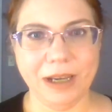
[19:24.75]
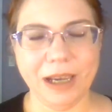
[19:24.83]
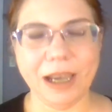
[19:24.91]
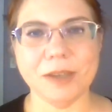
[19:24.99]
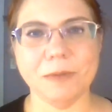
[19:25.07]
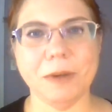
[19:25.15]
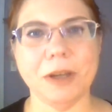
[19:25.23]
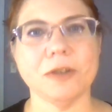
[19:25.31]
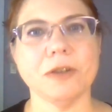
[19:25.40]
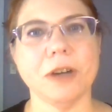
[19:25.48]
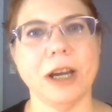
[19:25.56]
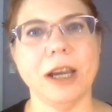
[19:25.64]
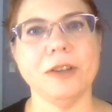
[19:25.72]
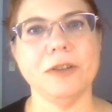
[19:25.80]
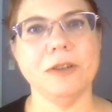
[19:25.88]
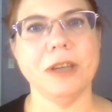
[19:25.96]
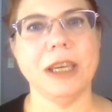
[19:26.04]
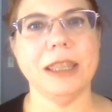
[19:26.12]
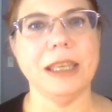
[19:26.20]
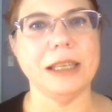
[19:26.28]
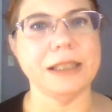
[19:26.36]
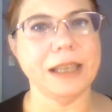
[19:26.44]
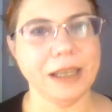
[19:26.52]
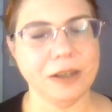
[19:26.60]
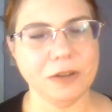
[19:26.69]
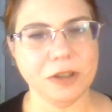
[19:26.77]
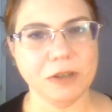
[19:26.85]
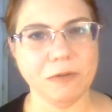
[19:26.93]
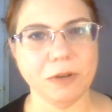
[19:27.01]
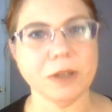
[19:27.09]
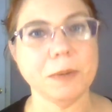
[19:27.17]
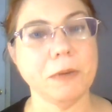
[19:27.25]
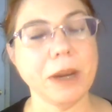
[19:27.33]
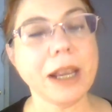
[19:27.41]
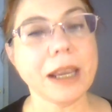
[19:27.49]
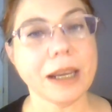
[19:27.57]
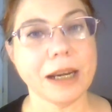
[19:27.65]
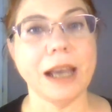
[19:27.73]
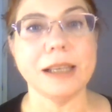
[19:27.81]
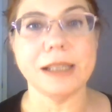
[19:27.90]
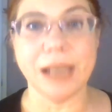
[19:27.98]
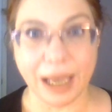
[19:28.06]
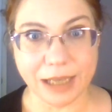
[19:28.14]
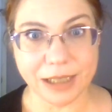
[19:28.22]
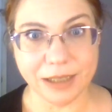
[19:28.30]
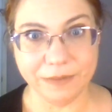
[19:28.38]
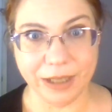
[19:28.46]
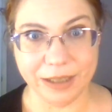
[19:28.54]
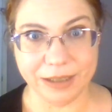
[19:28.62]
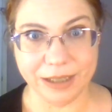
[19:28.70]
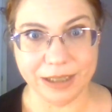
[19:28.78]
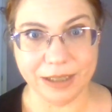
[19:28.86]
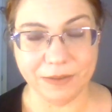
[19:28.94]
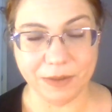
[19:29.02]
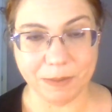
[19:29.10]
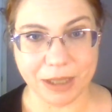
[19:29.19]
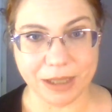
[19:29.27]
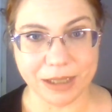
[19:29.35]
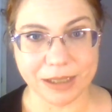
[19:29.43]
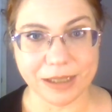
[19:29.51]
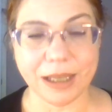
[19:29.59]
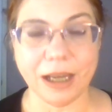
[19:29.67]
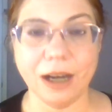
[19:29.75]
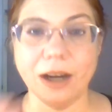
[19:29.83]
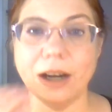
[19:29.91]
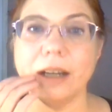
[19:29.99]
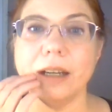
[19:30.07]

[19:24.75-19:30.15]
as we are trying to get things like energy work to be recognized as the valid scientific methods that they are,